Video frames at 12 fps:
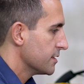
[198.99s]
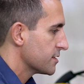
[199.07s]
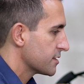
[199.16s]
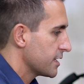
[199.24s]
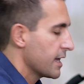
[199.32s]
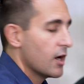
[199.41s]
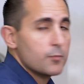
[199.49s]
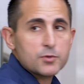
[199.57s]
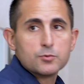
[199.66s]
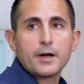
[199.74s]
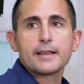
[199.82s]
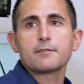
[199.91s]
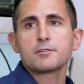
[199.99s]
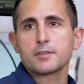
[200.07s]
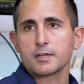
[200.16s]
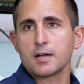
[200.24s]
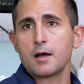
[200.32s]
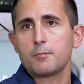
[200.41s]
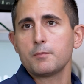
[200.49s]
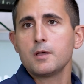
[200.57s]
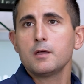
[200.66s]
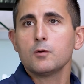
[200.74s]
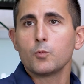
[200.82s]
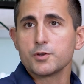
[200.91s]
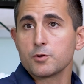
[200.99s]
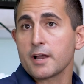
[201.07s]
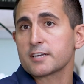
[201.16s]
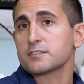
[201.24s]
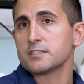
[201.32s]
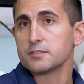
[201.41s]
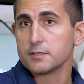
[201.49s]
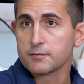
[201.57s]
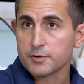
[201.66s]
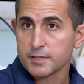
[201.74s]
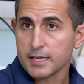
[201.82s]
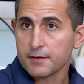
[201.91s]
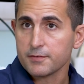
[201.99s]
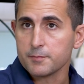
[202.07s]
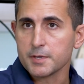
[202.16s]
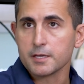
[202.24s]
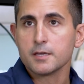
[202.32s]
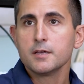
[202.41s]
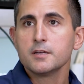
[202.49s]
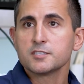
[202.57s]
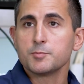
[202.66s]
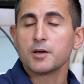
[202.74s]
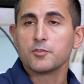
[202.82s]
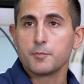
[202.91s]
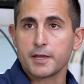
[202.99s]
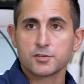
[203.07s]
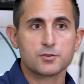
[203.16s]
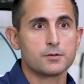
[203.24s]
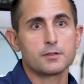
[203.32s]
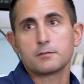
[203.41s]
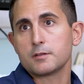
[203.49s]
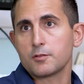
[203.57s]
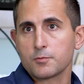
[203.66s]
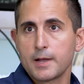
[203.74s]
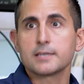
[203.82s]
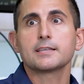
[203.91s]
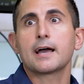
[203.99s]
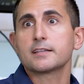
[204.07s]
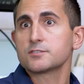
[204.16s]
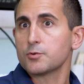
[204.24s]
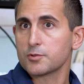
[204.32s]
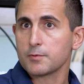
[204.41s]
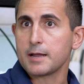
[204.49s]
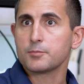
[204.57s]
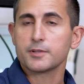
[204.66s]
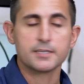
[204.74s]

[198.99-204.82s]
This is going to help you line everything up when you're actually delivering the FME to be able to make sure that the right TADs go in the right